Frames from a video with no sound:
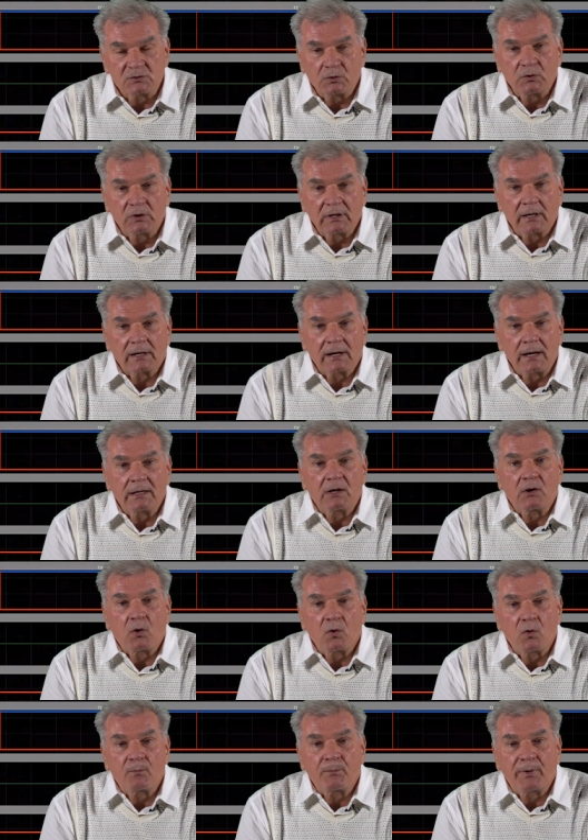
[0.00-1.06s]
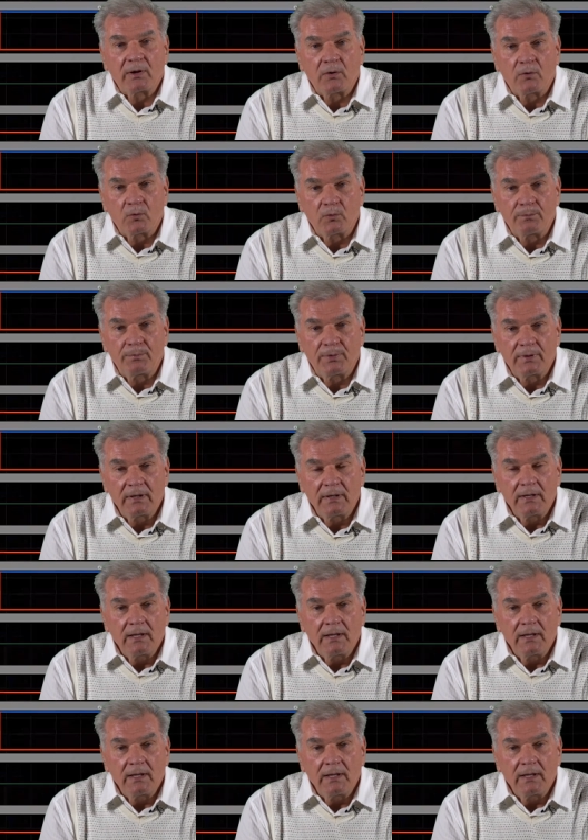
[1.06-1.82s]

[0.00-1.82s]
So you can run it open loop